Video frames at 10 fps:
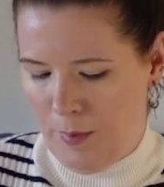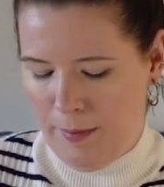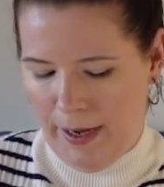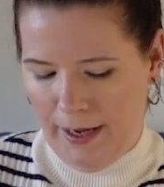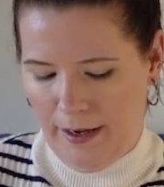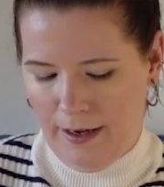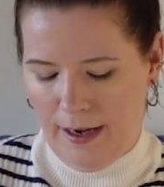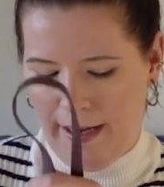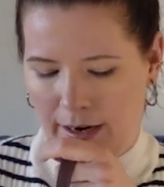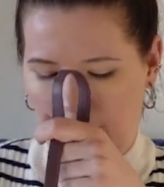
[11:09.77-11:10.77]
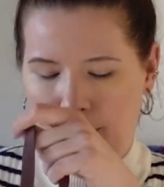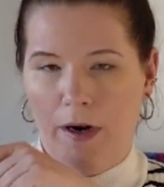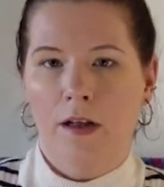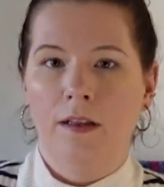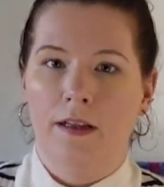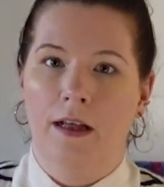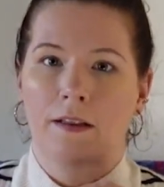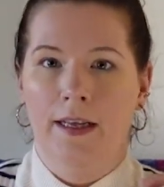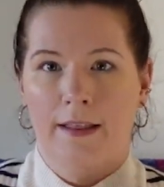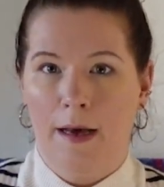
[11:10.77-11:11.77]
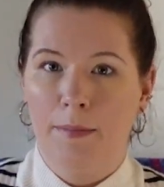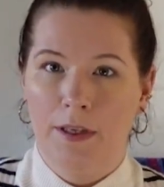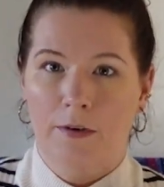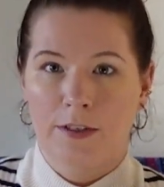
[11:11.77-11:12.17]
bag. I can't remember. I'll link that below